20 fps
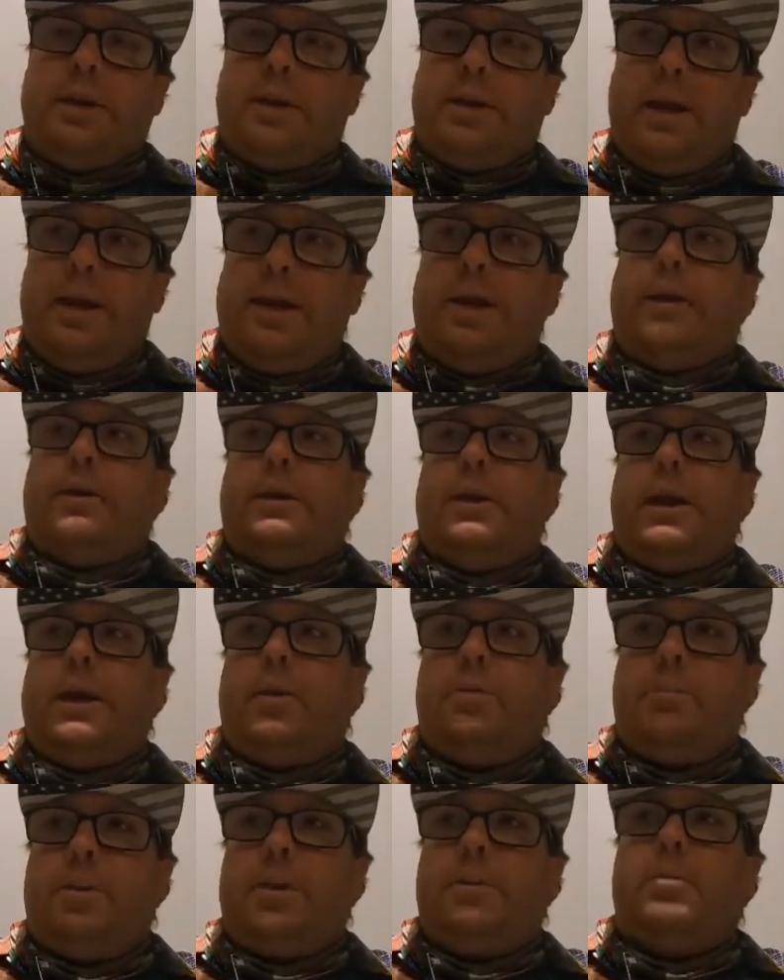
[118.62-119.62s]
like that.
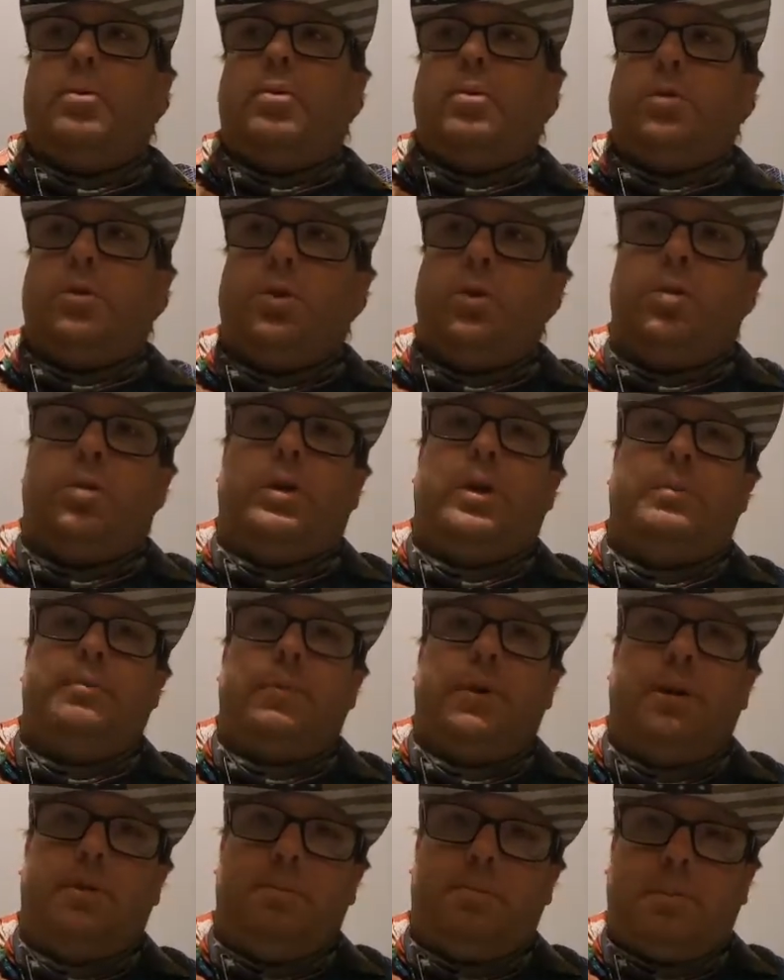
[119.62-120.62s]
Now, people who
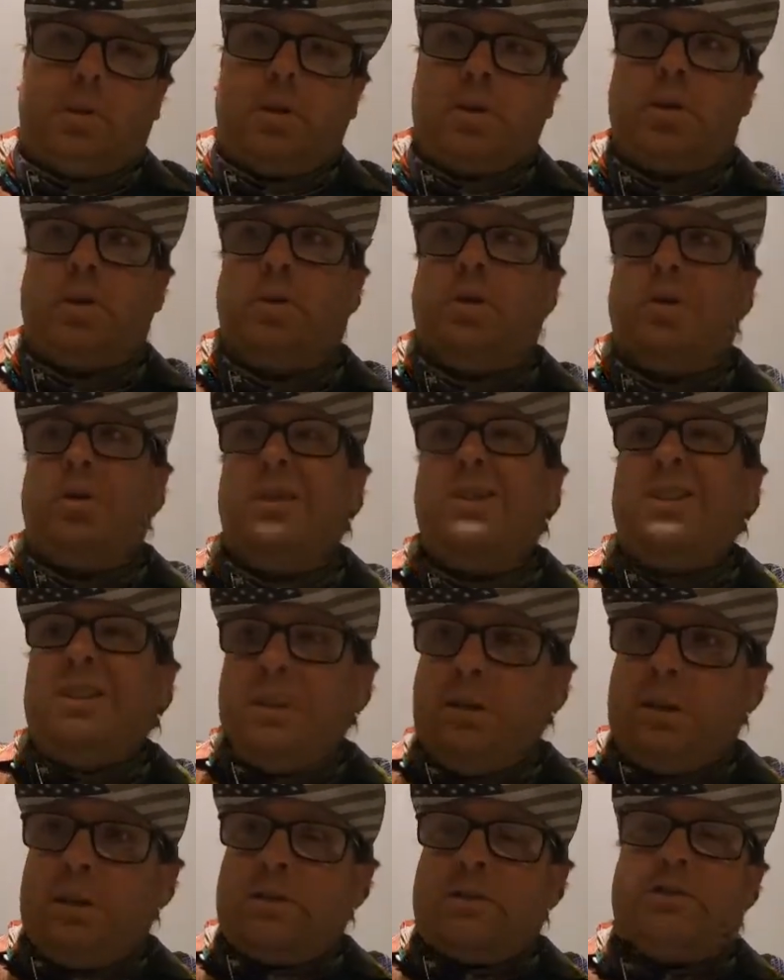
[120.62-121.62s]
commit murder,
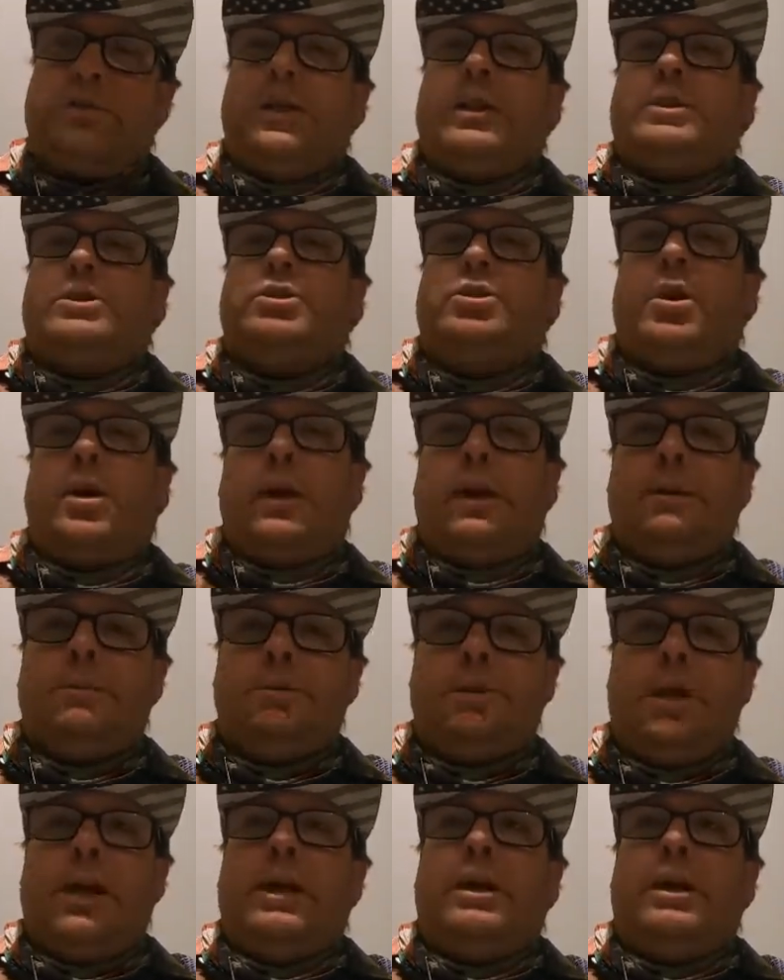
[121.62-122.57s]
sex crimes,